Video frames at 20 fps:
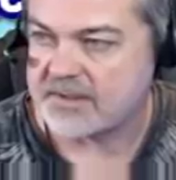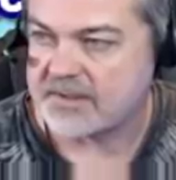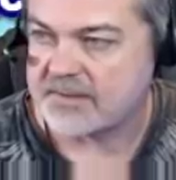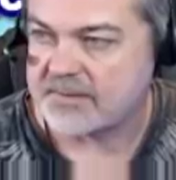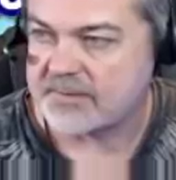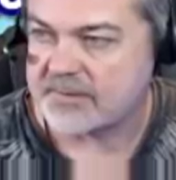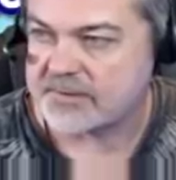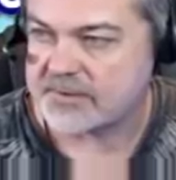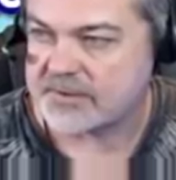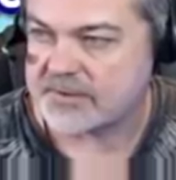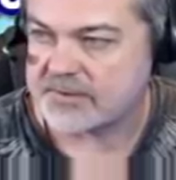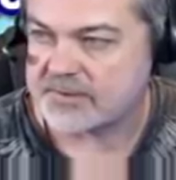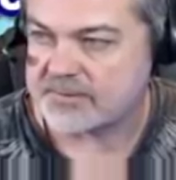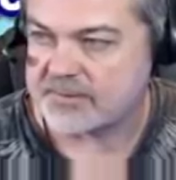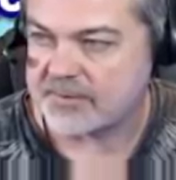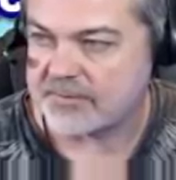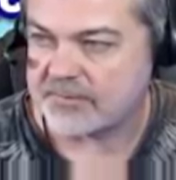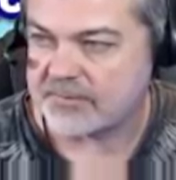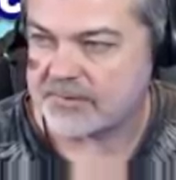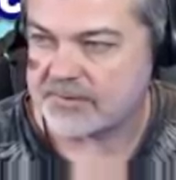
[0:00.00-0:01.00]
I'm going to change
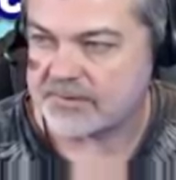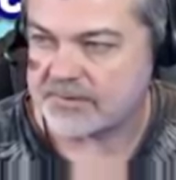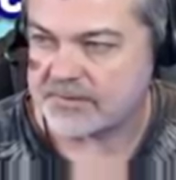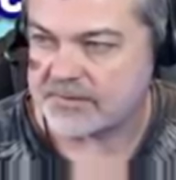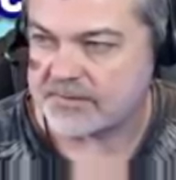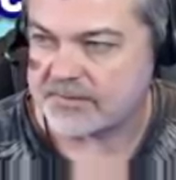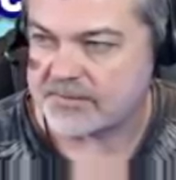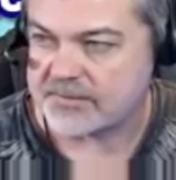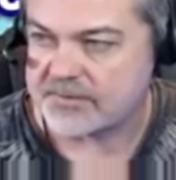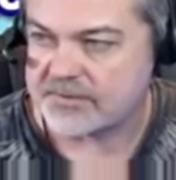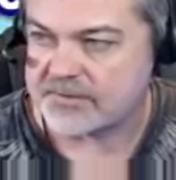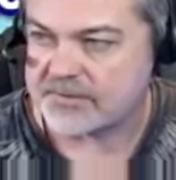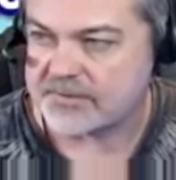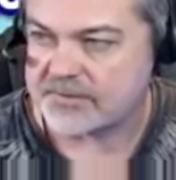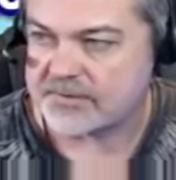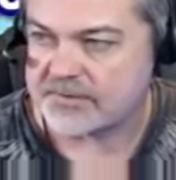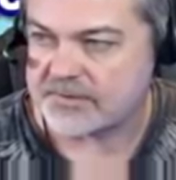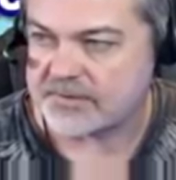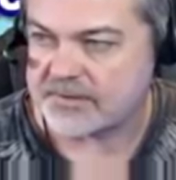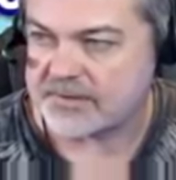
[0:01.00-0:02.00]
my resolution
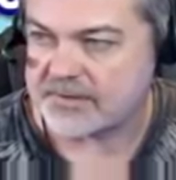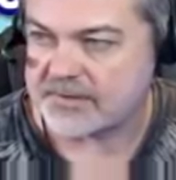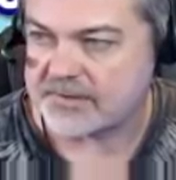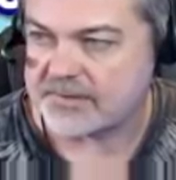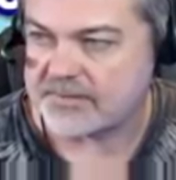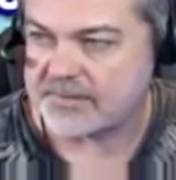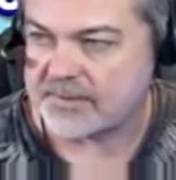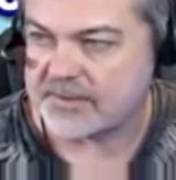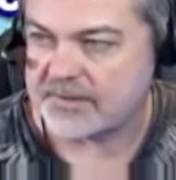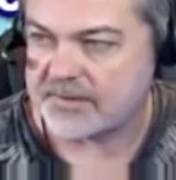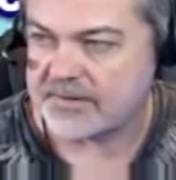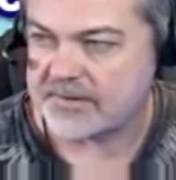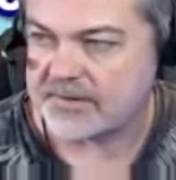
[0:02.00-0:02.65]
just a little bit.